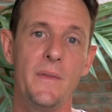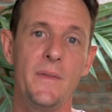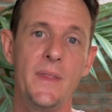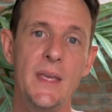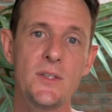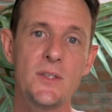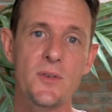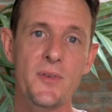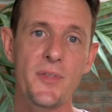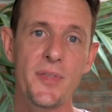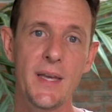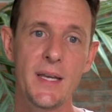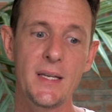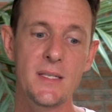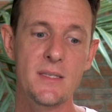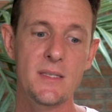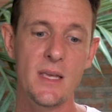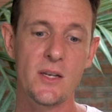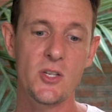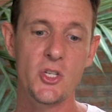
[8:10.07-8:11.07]
these are
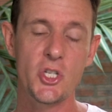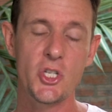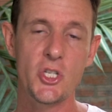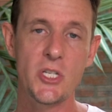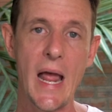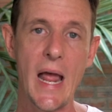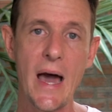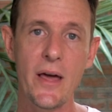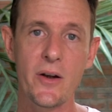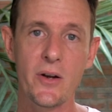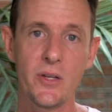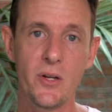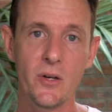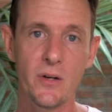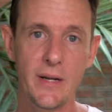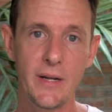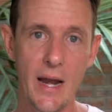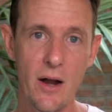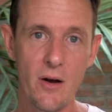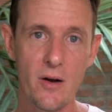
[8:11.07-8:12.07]
things that shatter your
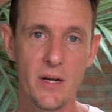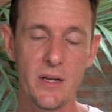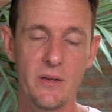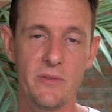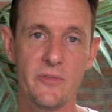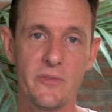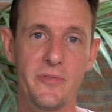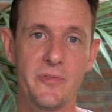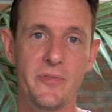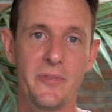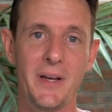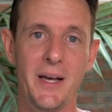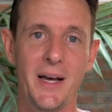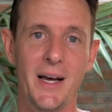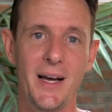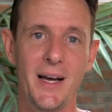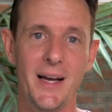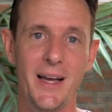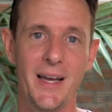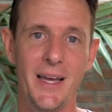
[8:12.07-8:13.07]
narrative
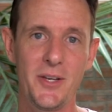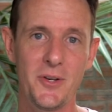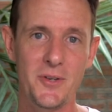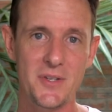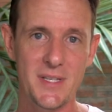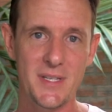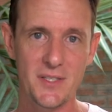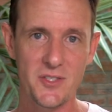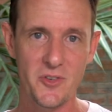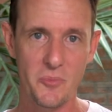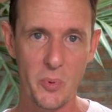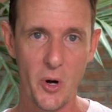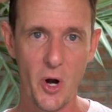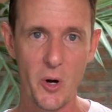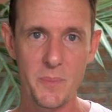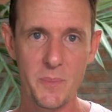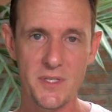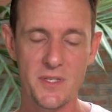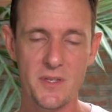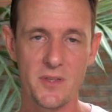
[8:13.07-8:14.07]
and your sense of
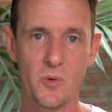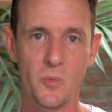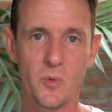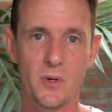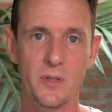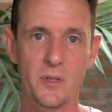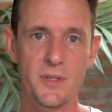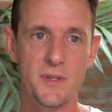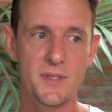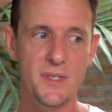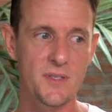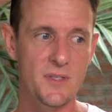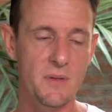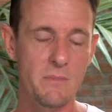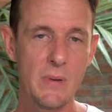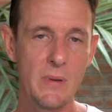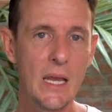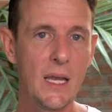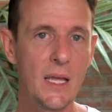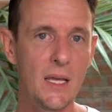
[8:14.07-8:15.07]
purpose in the world, your sense of
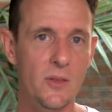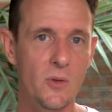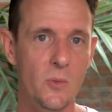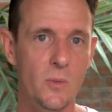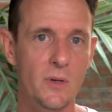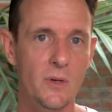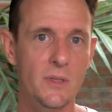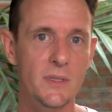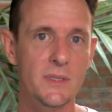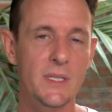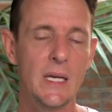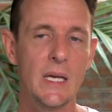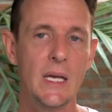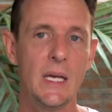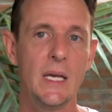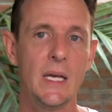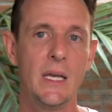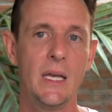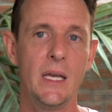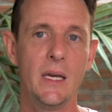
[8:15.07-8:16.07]
meaning in the world,
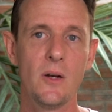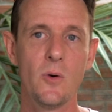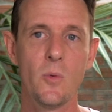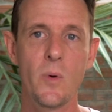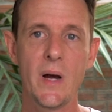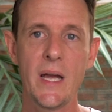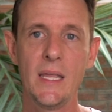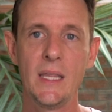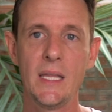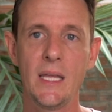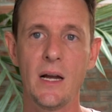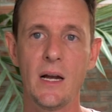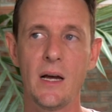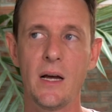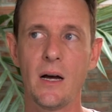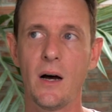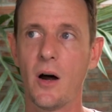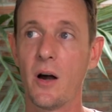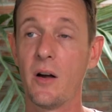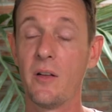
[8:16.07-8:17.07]
in a way that
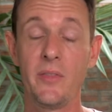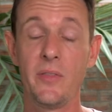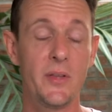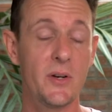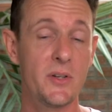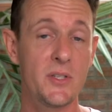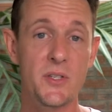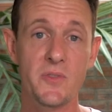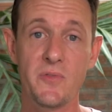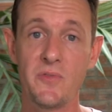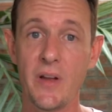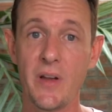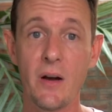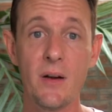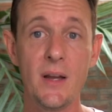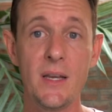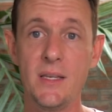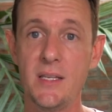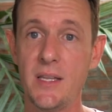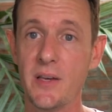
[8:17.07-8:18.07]
they're just
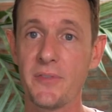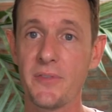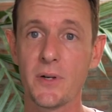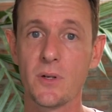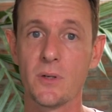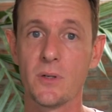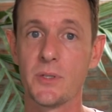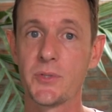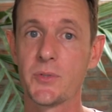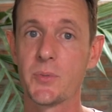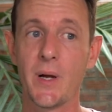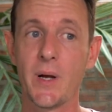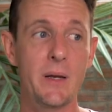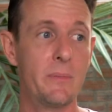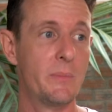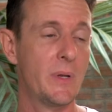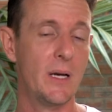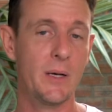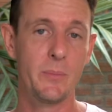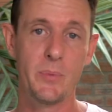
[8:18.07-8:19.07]
very difficult, right?